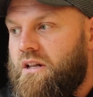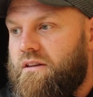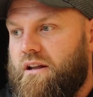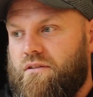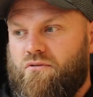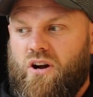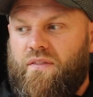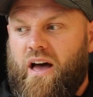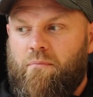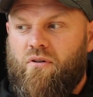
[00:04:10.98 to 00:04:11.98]
Then
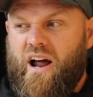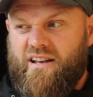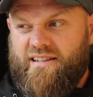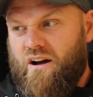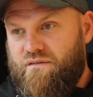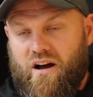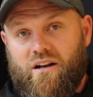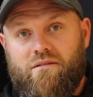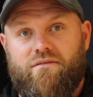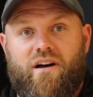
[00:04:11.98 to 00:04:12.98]
throwing that, Perat has now
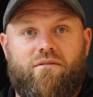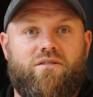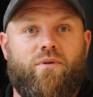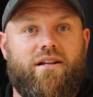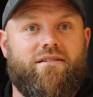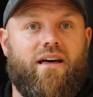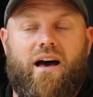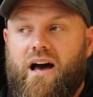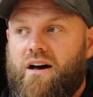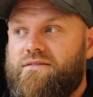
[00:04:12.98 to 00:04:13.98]
found his way to the
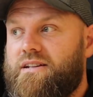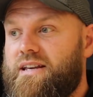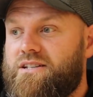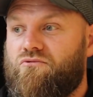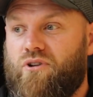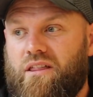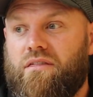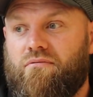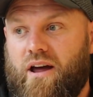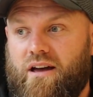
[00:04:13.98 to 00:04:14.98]
halves, and he's a running
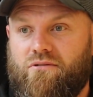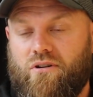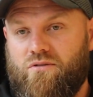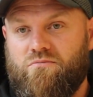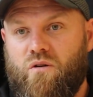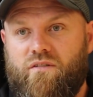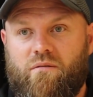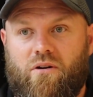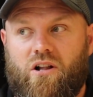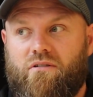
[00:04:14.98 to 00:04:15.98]
threat who's moving
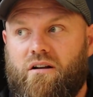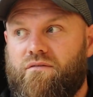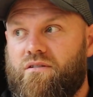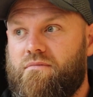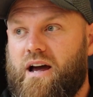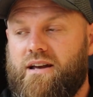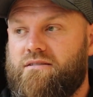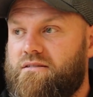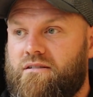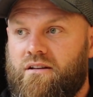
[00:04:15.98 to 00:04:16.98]
the ball around for him
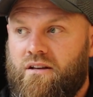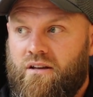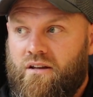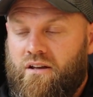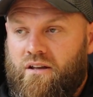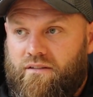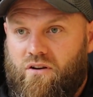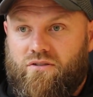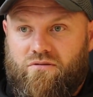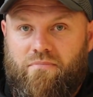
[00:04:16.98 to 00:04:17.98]
nice. And they've
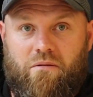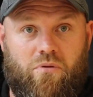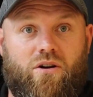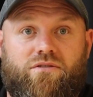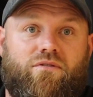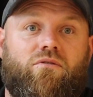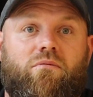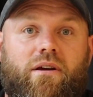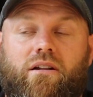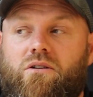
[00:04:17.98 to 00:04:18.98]
got some big boys through
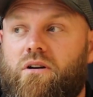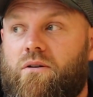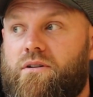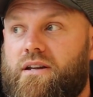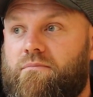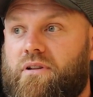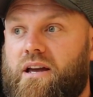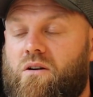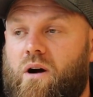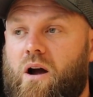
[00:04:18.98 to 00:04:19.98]
the middle who are
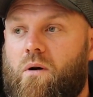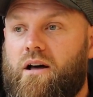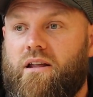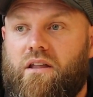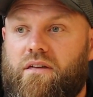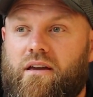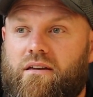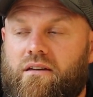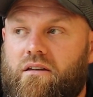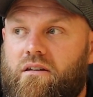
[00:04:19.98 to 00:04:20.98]
playing quite well. And I
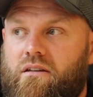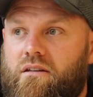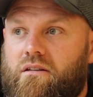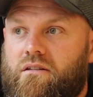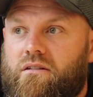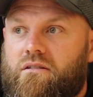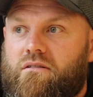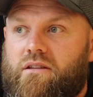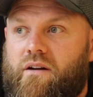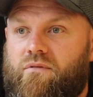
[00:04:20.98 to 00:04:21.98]
think
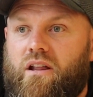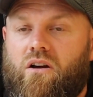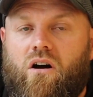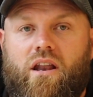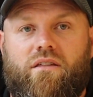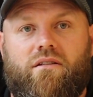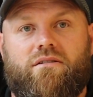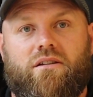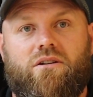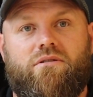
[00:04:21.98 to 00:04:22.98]
they haven't really got anything
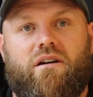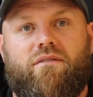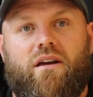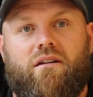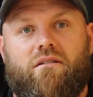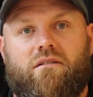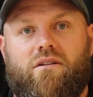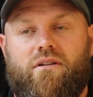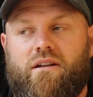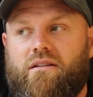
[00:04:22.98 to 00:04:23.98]
to lose, have they?
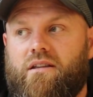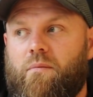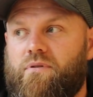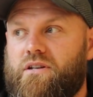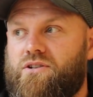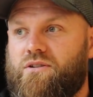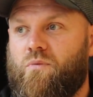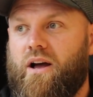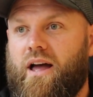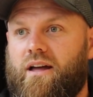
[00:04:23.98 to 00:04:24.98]
They're in that position
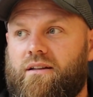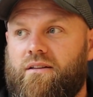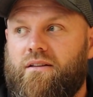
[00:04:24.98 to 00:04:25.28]
where,